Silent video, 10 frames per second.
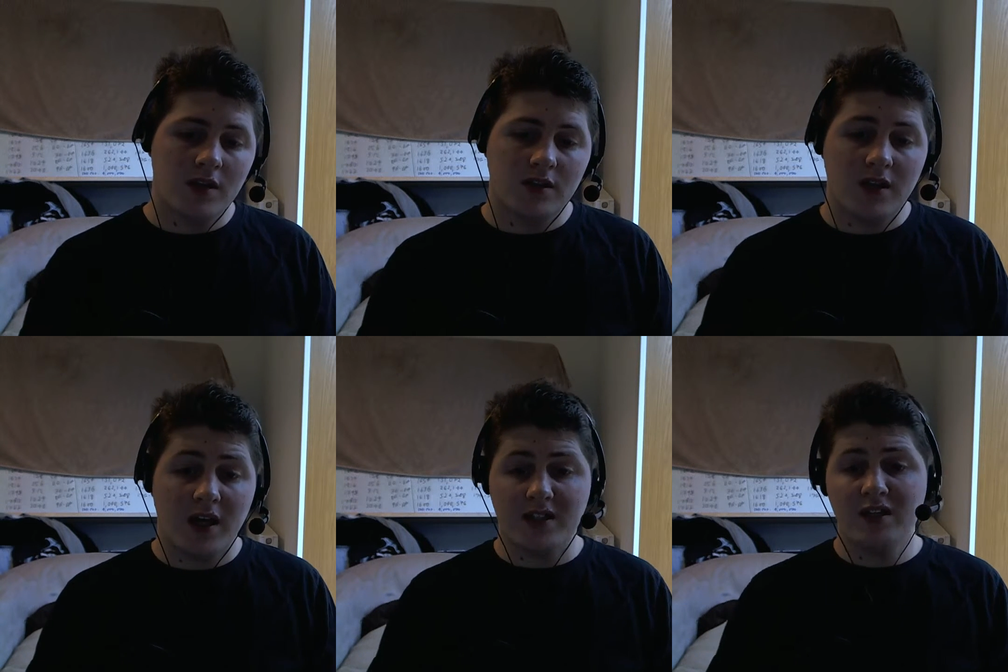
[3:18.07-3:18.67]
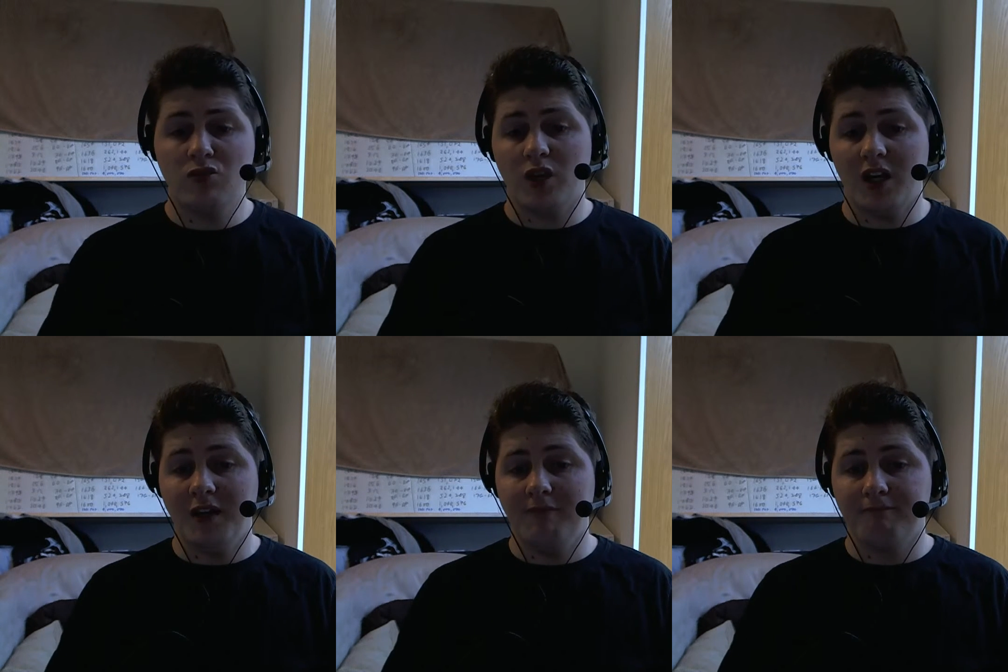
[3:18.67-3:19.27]
So that's it
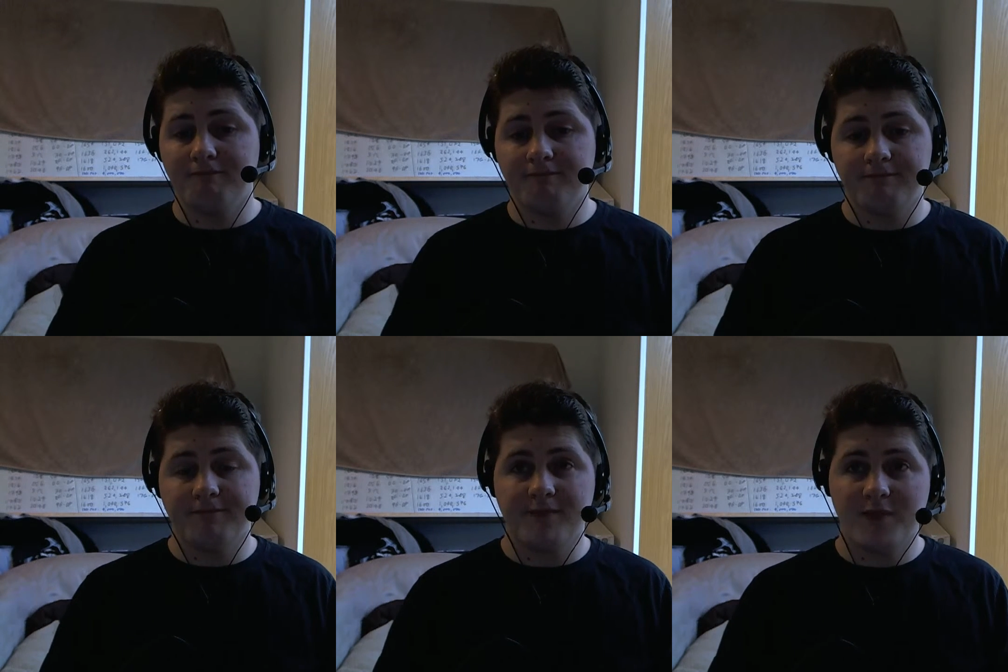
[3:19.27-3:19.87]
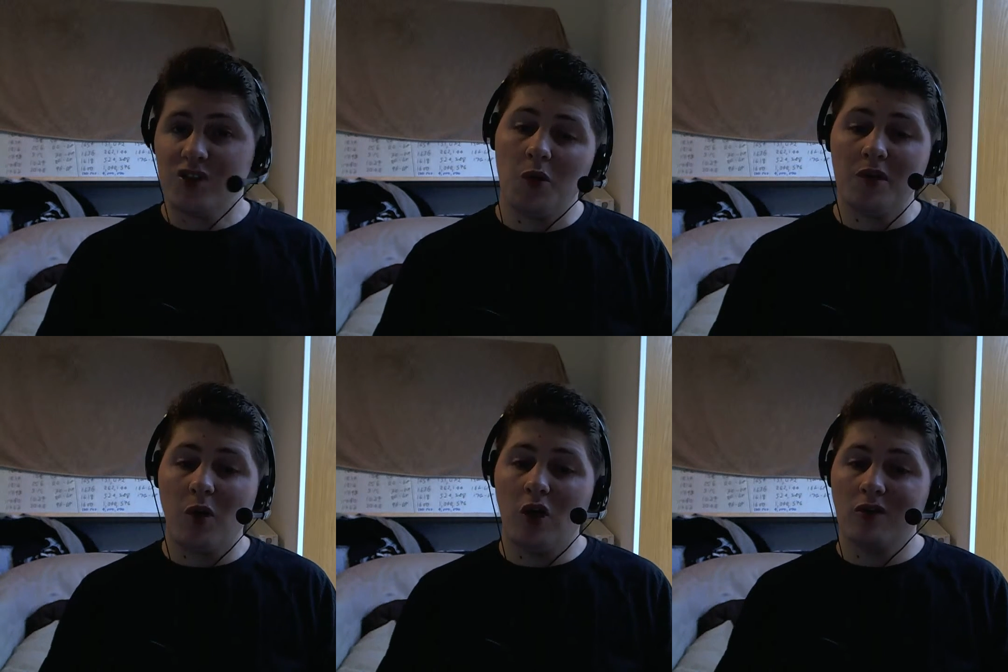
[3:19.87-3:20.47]
really.
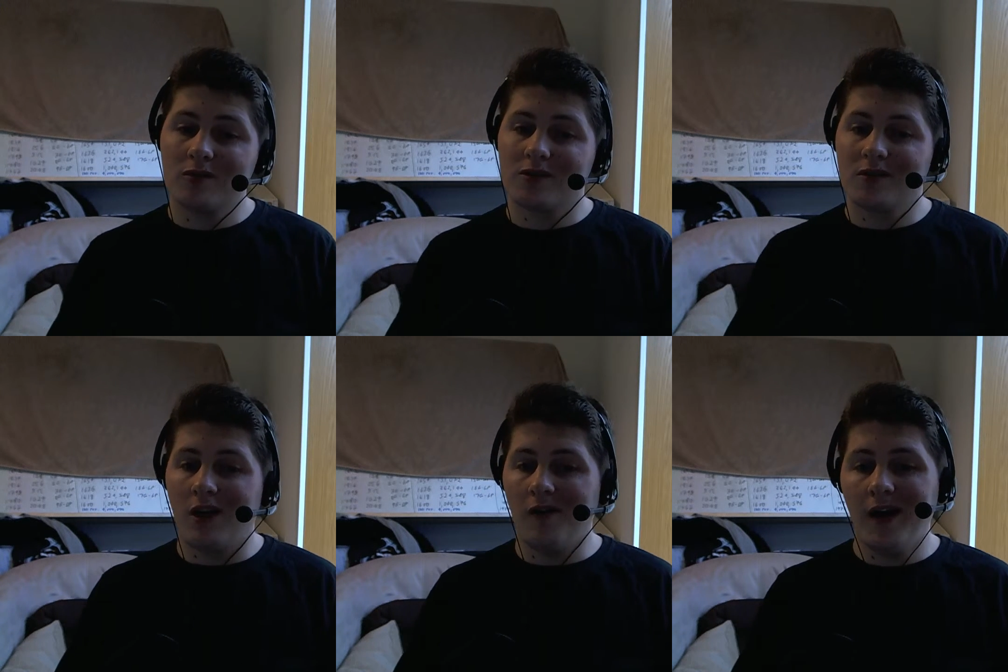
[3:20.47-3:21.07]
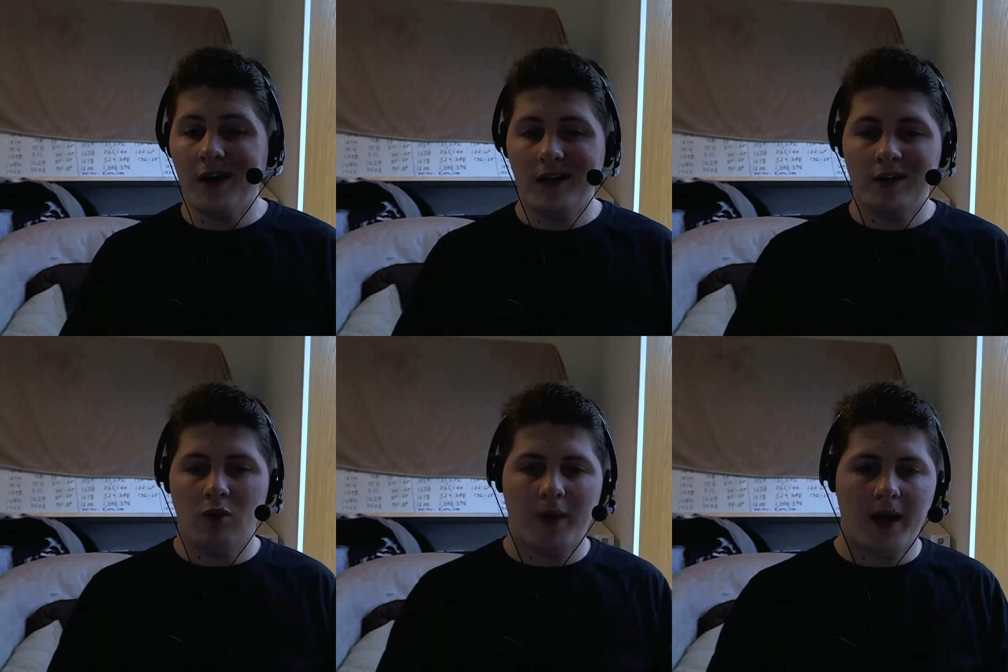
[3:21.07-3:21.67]
Toby's Blogs.
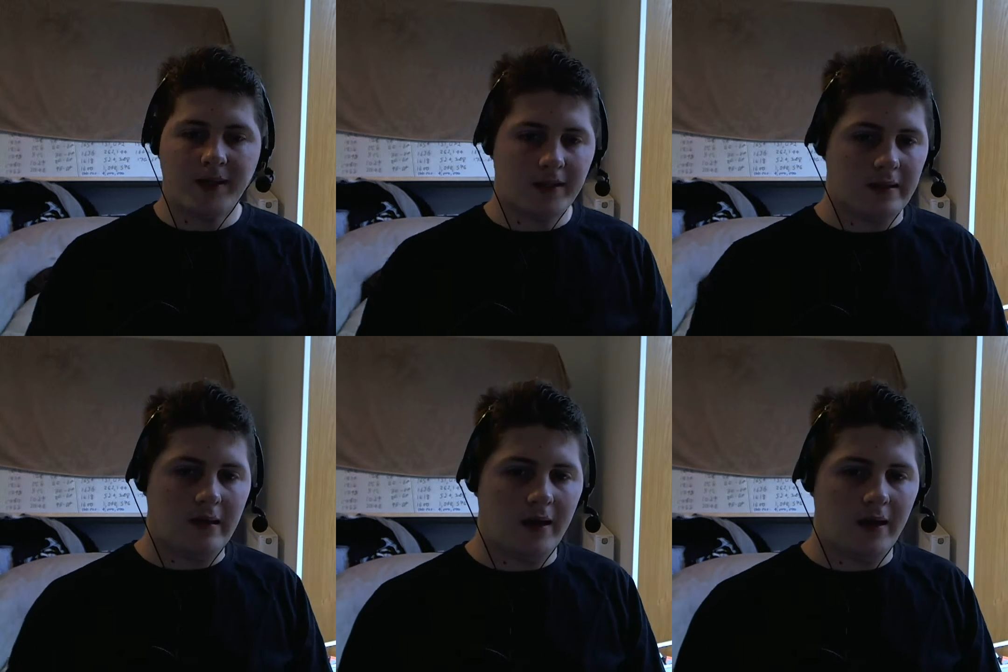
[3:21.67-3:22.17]
Hooray, we're back.